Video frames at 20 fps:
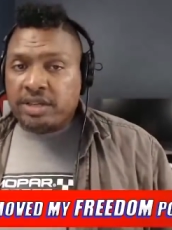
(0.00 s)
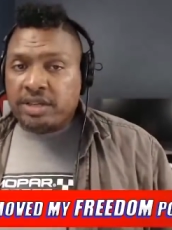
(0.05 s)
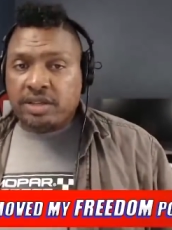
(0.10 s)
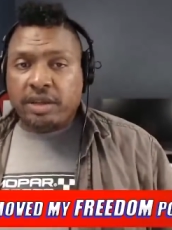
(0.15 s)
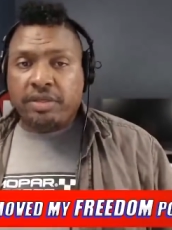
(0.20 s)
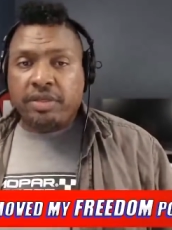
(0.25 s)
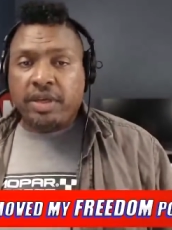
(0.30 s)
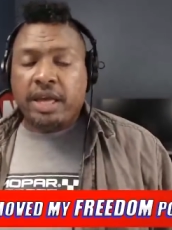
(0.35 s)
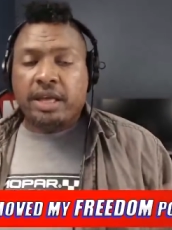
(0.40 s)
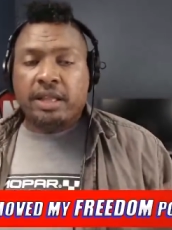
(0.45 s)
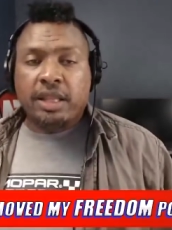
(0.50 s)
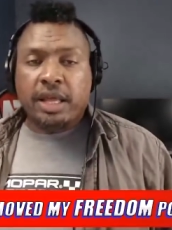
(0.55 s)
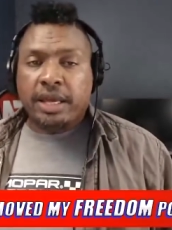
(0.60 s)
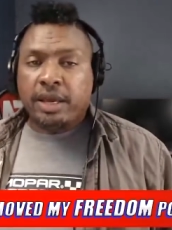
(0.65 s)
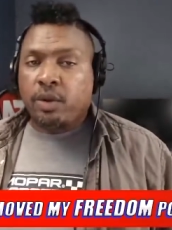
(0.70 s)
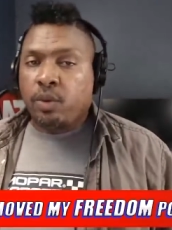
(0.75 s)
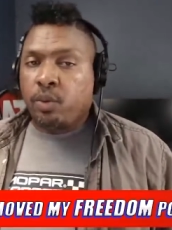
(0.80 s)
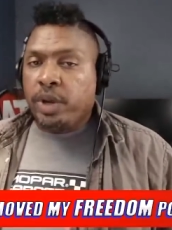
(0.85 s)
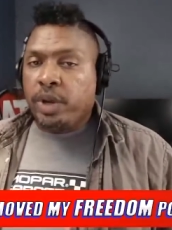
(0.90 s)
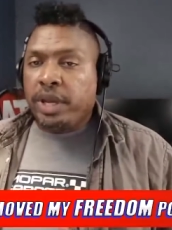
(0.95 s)
the thing: like
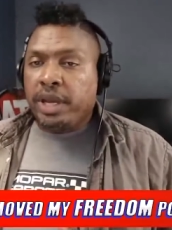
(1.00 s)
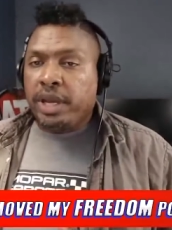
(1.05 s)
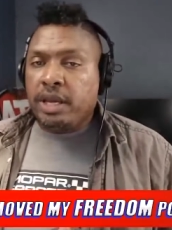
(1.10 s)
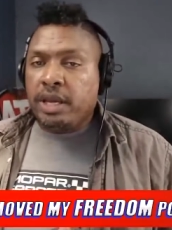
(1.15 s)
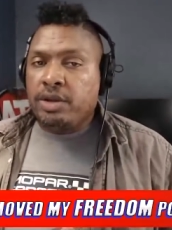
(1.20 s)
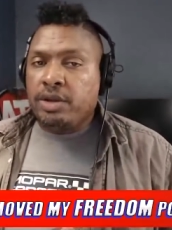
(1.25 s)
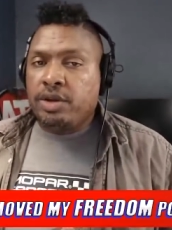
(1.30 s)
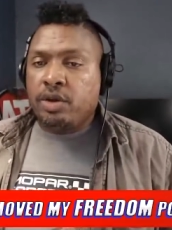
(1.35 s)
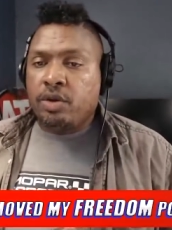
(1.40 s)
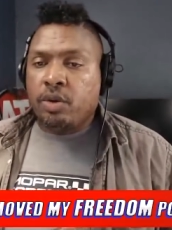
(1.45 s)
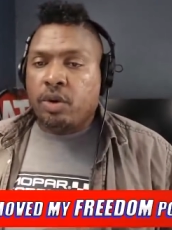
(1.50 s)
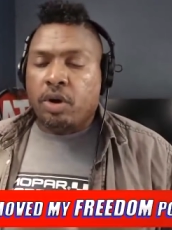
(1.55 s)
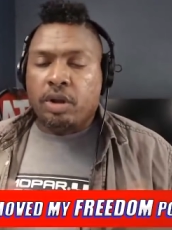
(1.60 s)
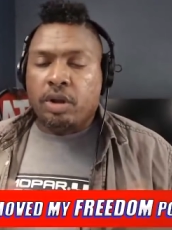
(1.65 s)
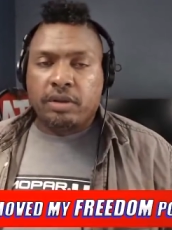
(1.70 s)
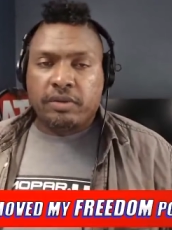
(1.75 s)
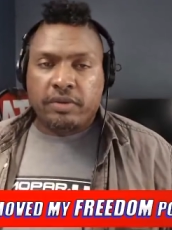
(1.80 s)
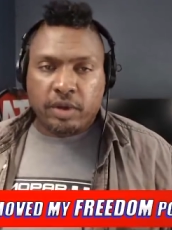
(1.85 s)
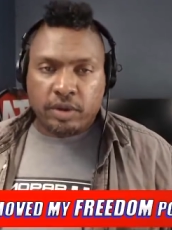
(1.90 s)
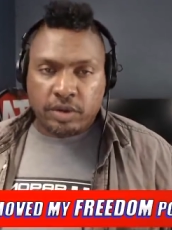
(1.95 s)
we do
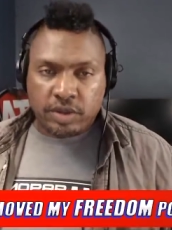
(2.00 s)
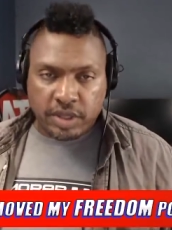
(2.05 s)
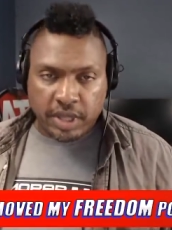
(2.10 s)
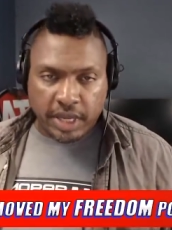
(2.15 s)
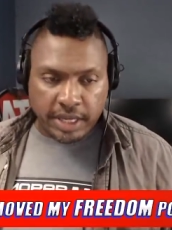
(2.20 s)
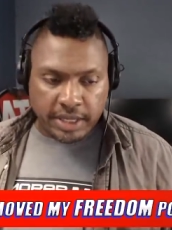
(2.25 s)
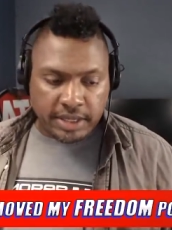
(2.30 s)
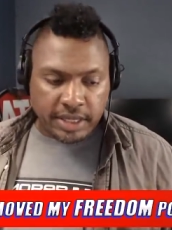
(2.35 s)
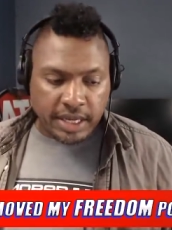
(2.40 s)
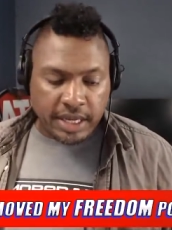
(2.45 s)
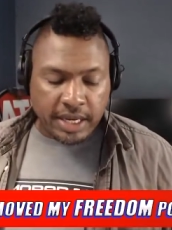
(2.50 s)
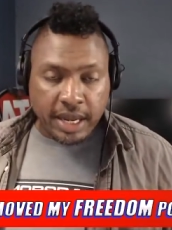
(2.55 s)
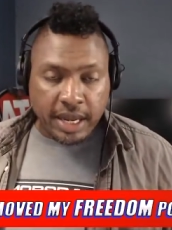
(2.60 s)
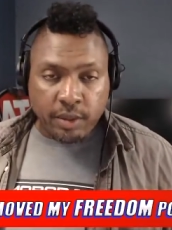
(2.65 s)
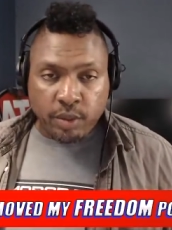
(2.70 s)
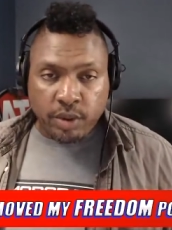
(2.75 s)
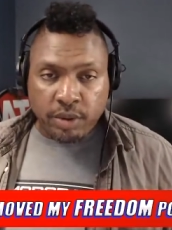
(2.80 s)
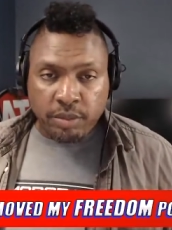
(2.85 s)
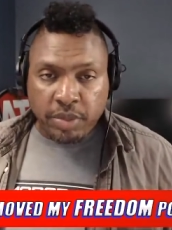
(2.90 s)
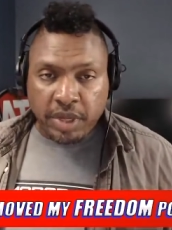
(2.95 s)
all of those things, and I
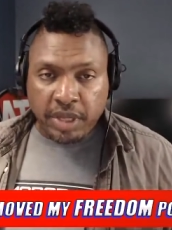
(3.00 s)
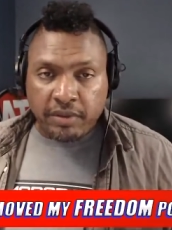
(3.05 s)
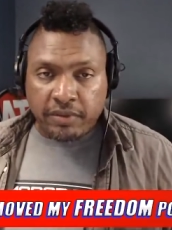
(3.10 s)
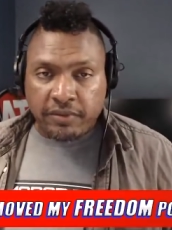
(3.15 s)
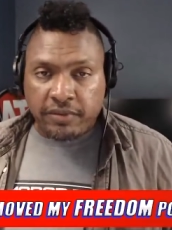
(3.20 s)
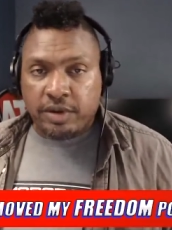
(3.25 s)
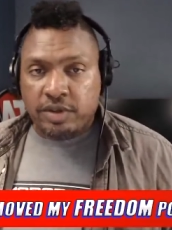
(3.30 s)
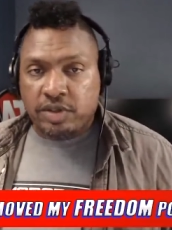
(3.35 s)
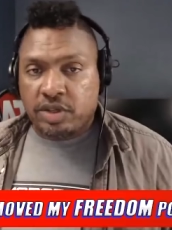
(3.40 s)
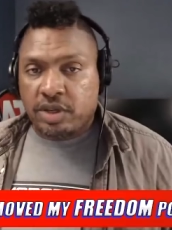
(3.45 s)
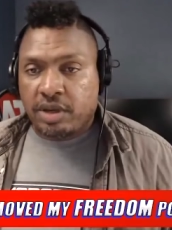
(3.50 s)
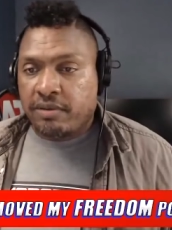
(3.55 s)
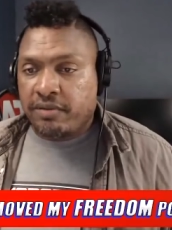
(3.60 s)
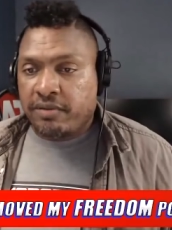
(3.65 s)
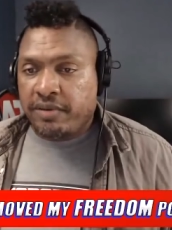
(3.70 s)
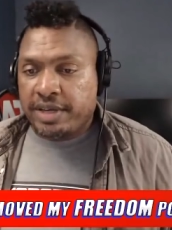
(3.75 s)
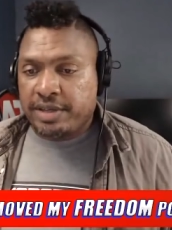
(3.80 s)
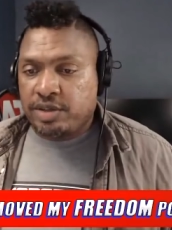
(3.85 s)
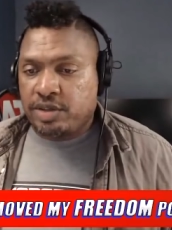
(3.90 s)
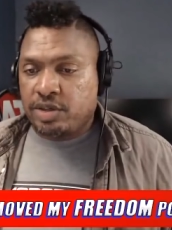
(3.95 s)
would be the first to
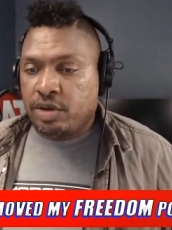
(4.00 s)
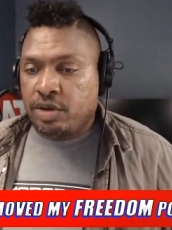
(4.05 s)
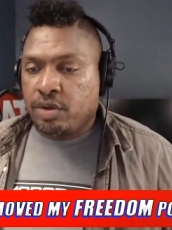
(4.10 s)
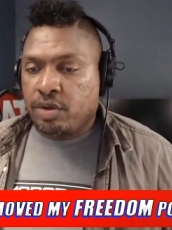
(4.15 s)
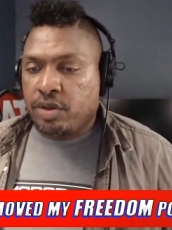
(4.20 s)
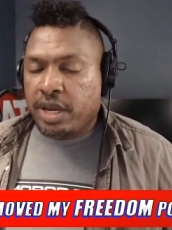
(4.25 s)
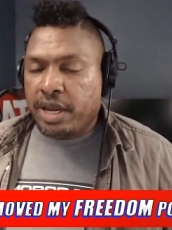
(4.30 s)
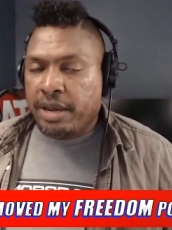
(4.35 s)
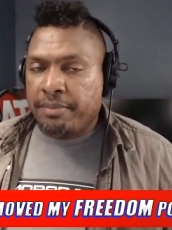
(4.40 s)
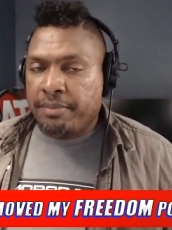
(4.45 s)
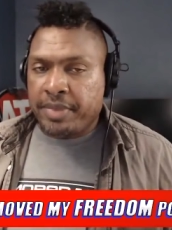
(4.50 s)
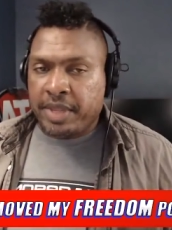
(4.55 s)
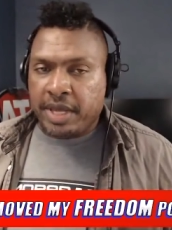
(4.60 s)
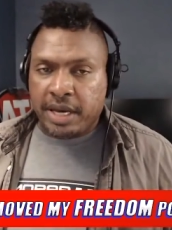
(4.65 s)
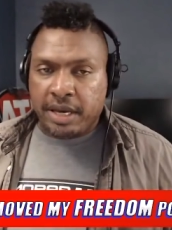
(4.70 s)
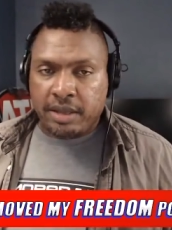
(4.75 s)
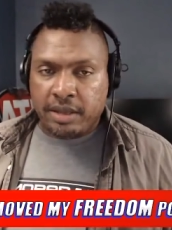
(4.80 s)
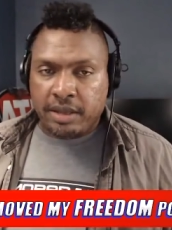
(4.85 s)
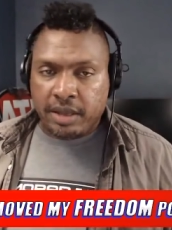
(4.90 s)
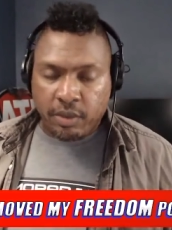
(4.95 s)
confess to you that I'm
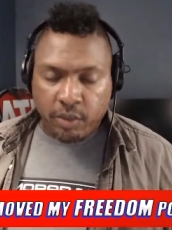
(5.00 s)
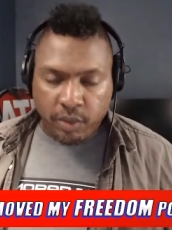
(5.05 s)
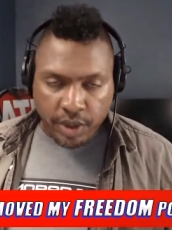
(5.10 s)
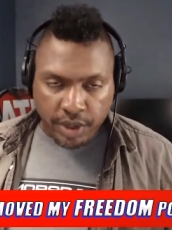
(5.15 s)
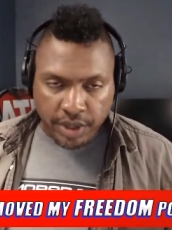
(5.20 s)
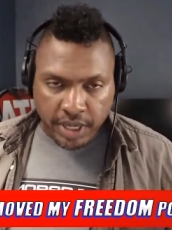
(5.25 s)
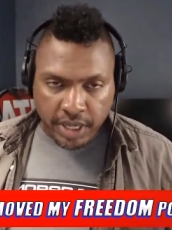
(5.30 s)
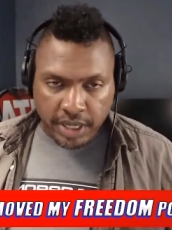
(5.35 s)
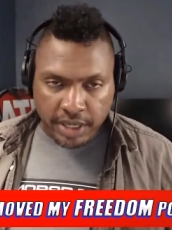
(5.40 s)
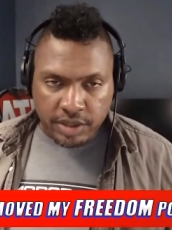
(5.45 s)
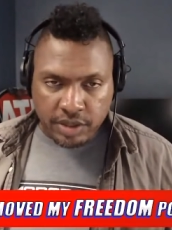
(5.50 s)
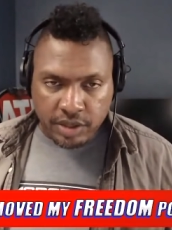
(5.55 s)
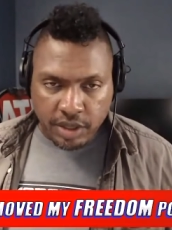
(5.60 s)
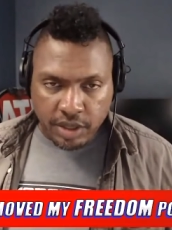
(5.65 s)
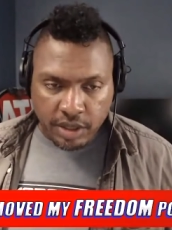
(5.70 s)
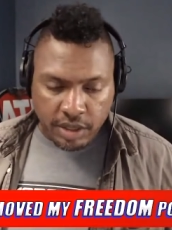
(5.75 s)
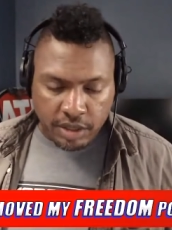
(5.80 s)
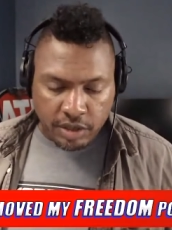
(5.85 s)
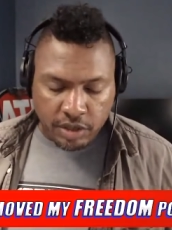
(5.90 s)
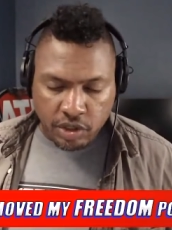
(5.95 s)
not that we're not as
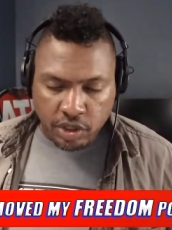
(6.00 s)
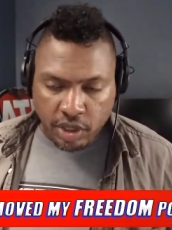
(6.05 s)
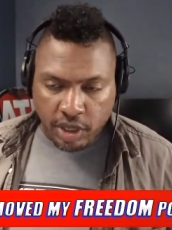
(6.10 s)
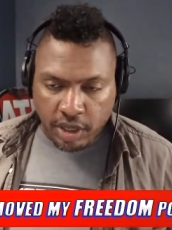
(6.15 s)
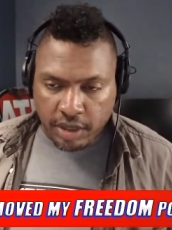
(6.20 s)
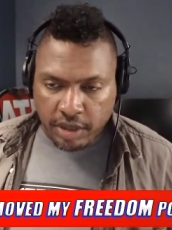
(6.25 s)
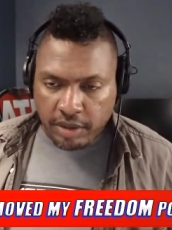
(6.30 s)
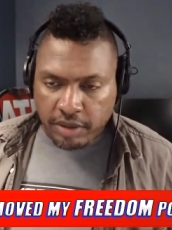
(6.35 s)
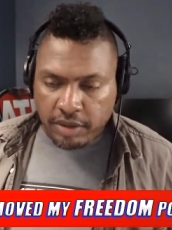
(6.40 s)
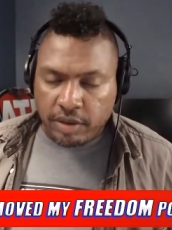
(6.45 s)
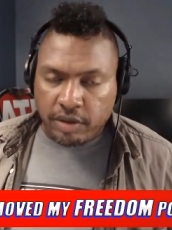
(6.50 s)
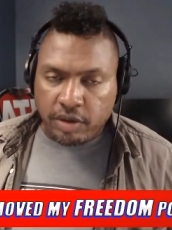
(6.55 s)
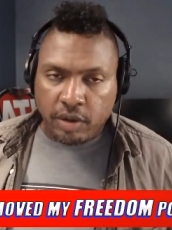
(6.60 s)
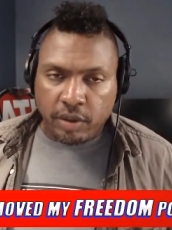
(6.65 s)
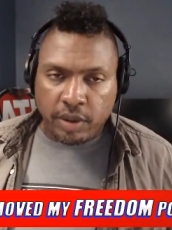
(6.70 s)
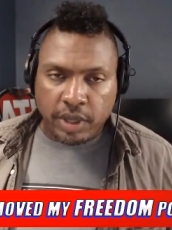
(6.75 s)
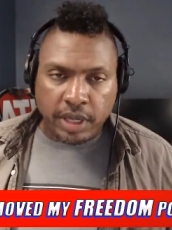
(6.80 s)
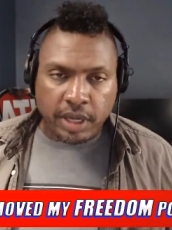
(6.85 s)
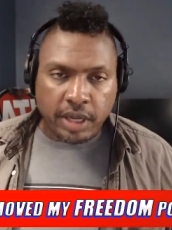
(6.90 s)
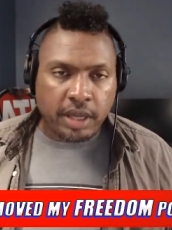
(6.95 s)
good as Jonathan
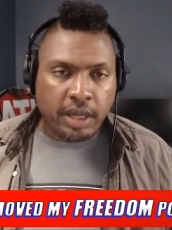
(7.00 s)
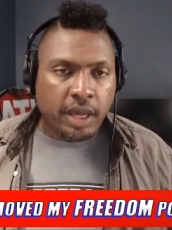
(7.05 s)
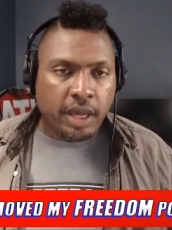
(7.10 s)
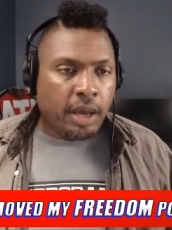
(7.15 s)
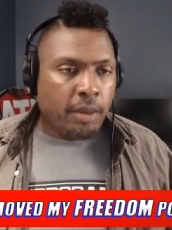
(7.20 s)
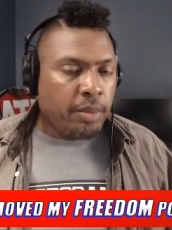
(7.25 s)
doing it.